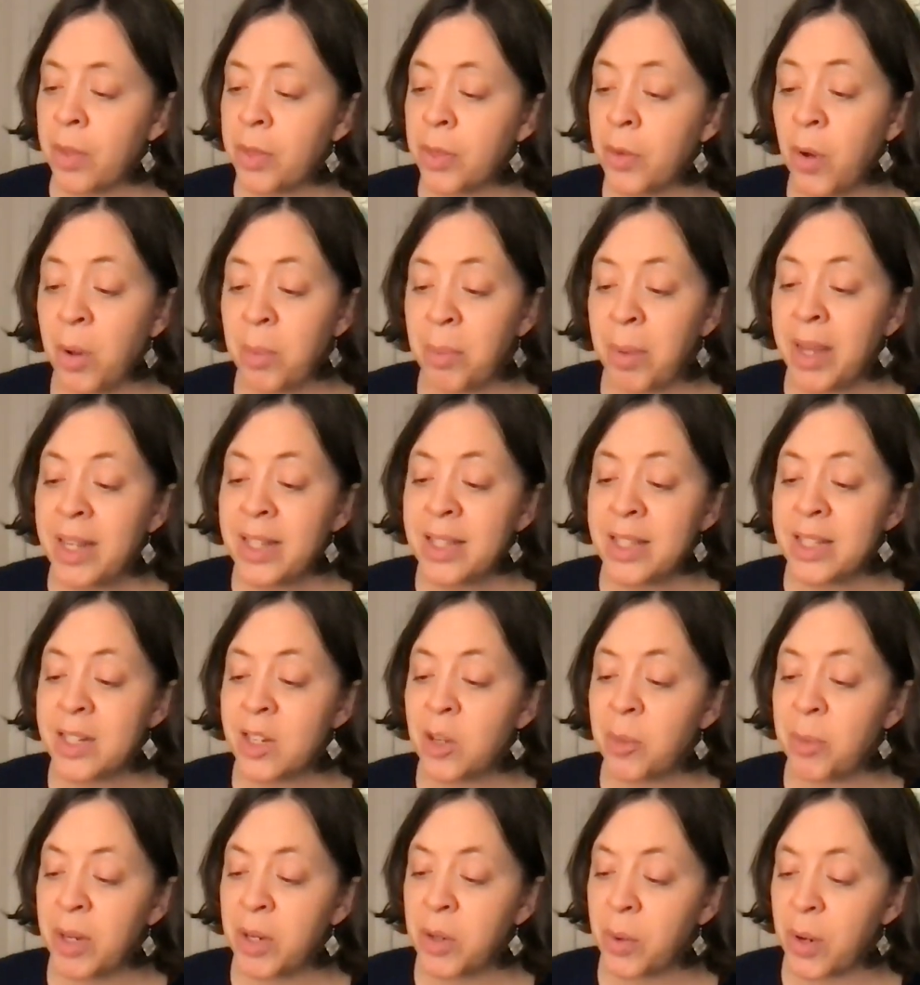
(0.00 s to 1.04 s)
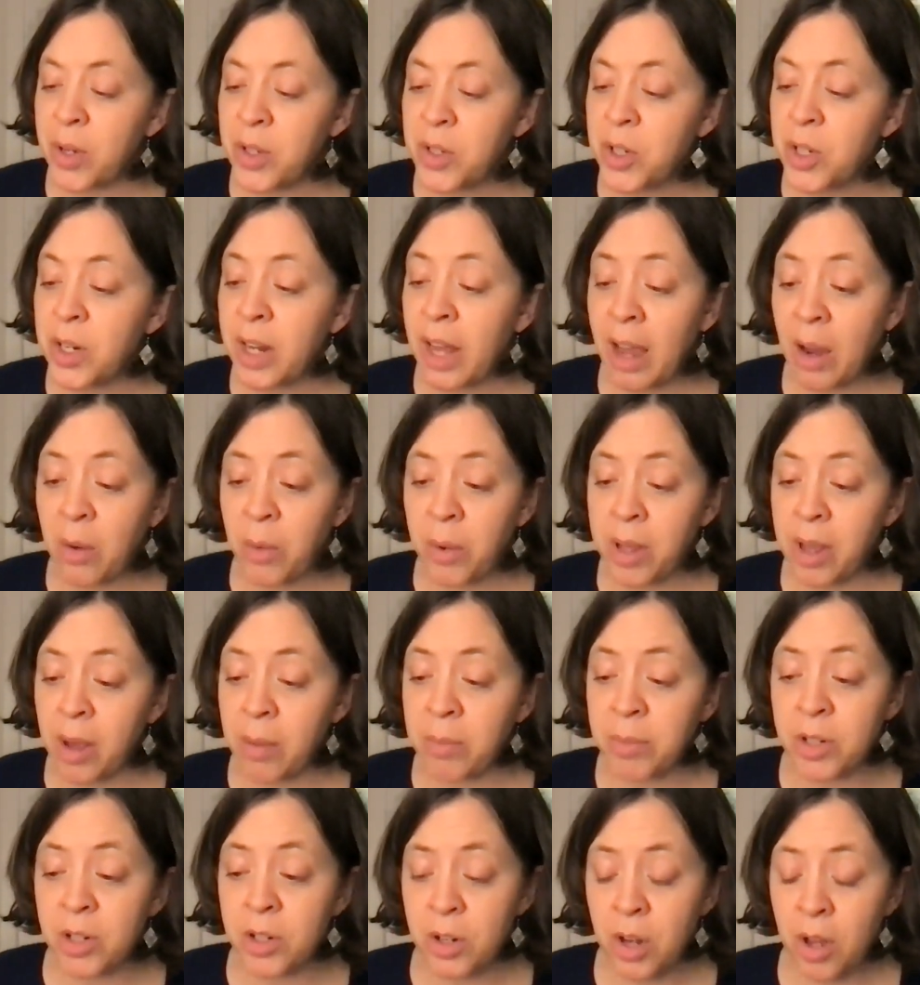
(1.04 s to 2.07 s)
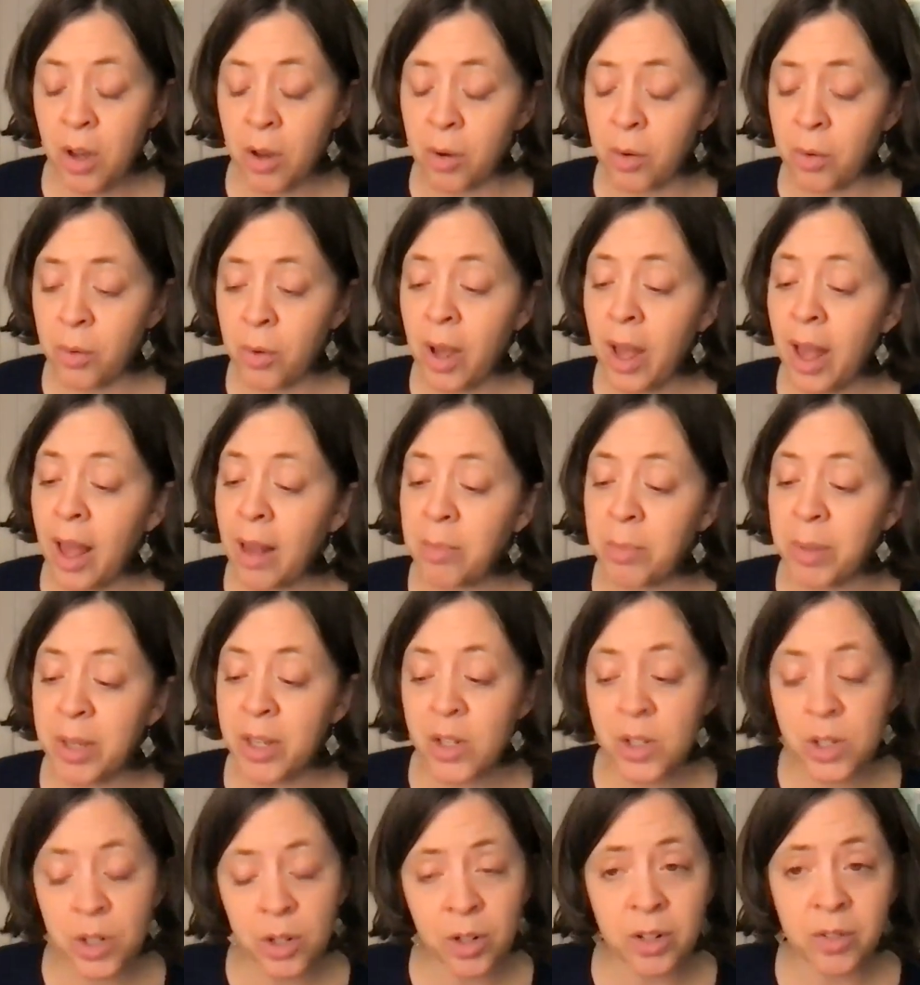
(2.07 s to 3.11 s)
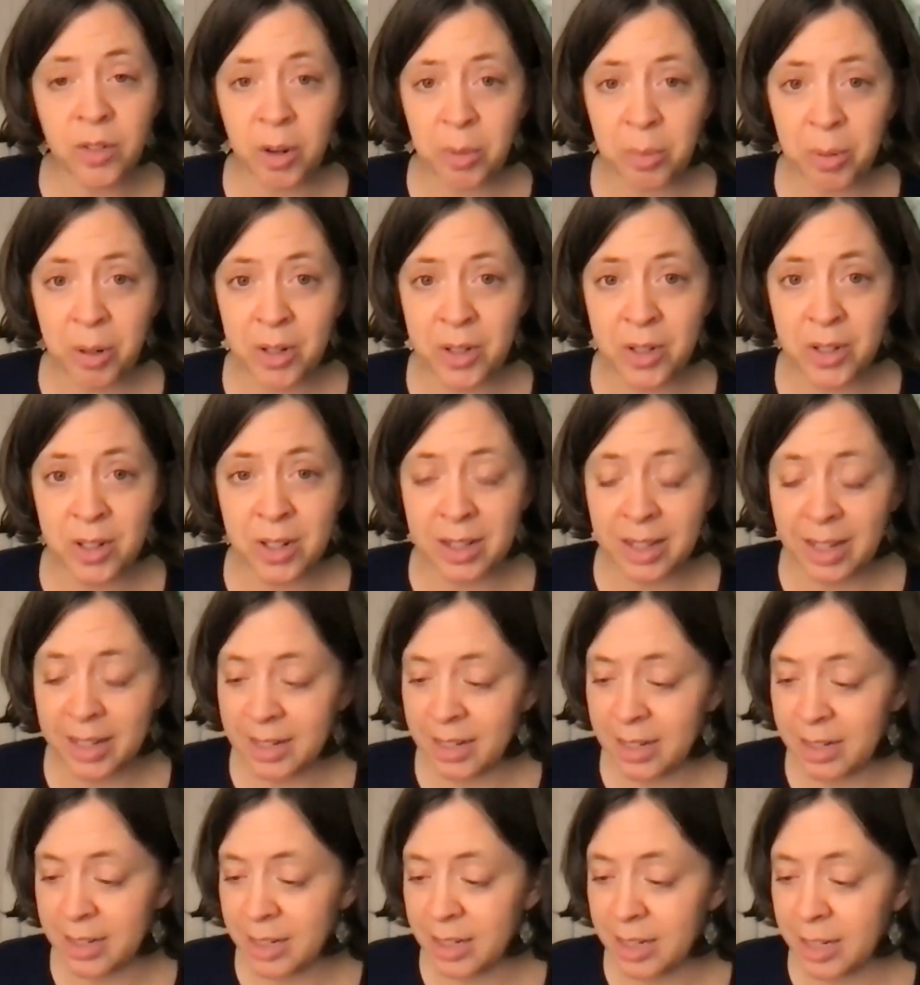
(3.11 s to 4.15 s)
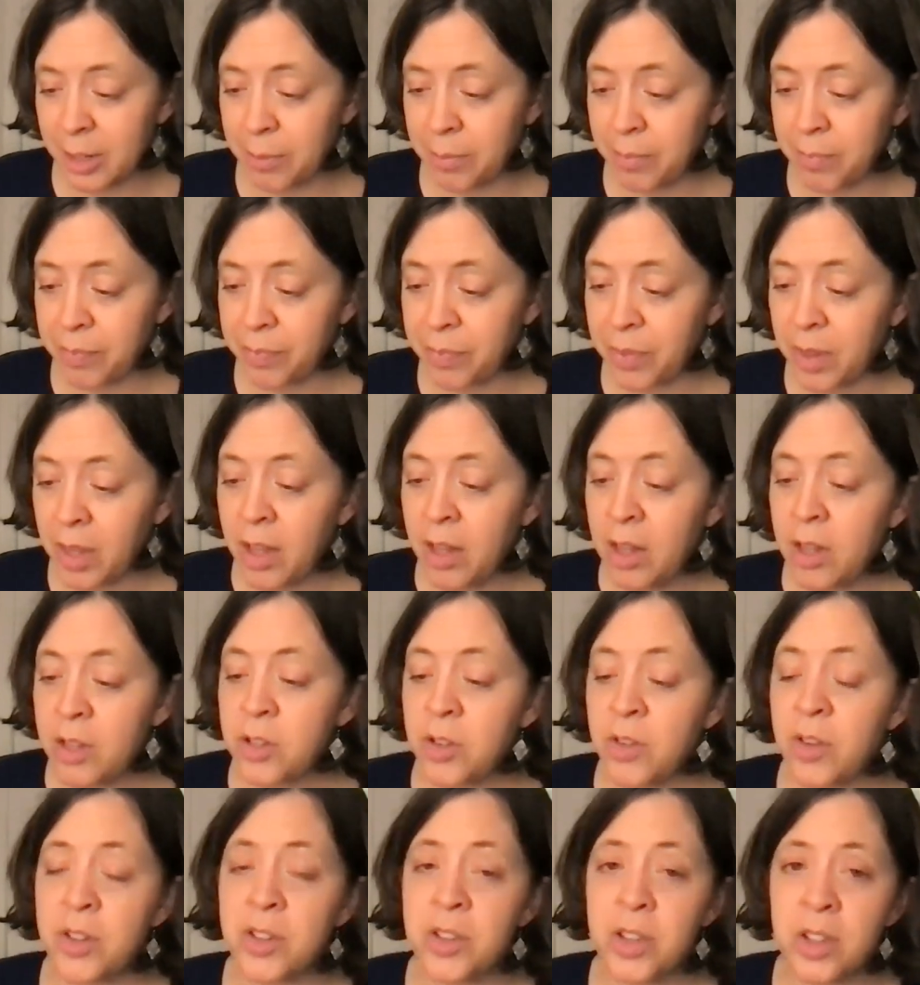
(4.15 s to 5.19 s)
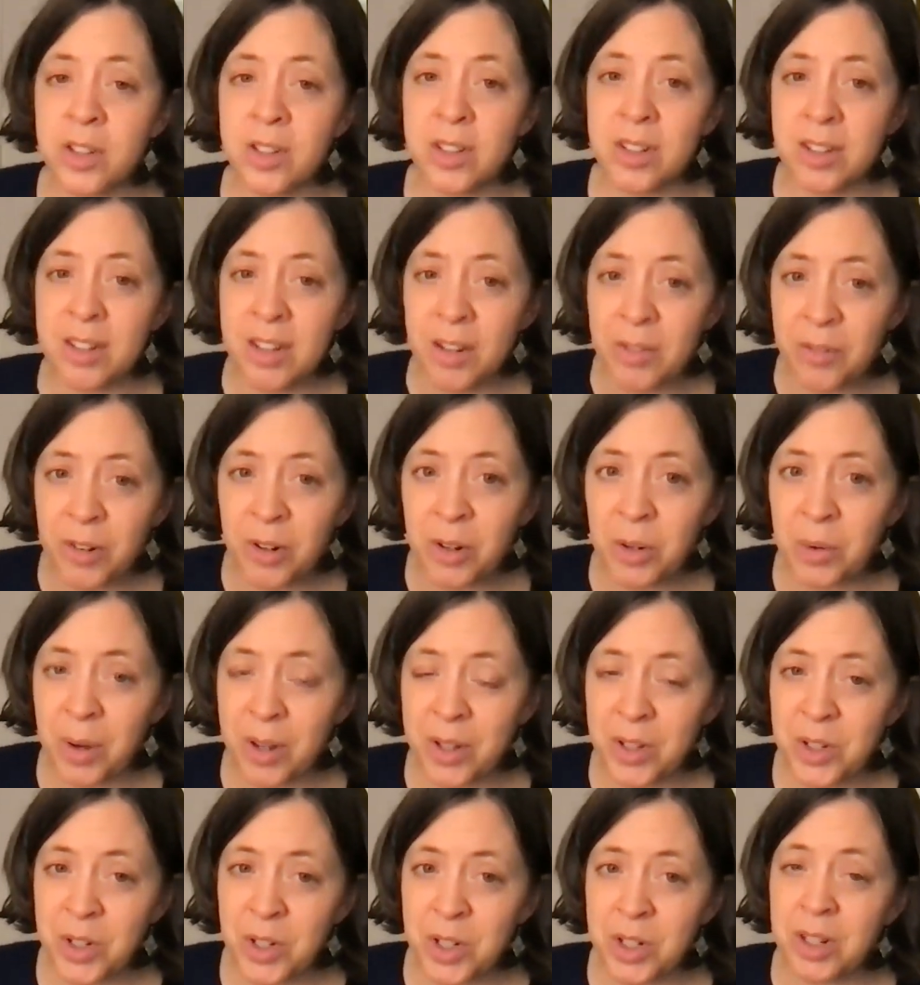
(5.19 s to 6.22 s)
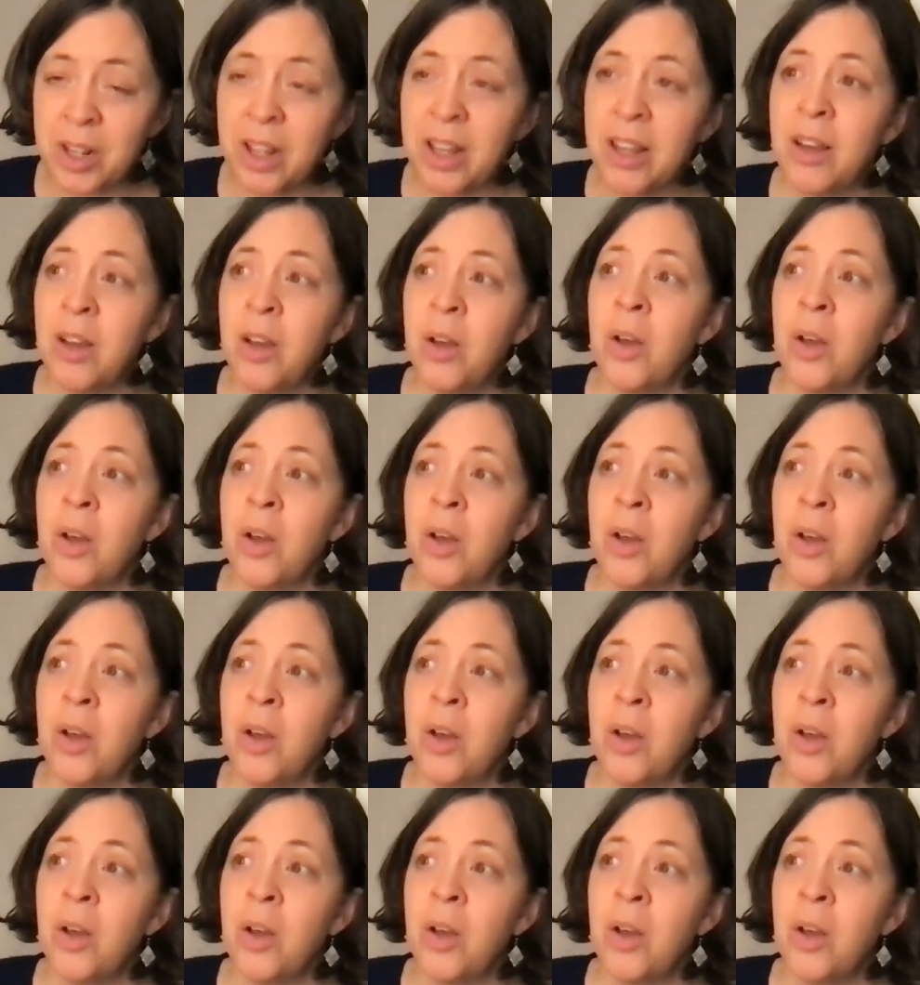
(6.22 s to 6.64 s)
though it might still be a question how we come to know and be assured of our personal identity. So there's a different question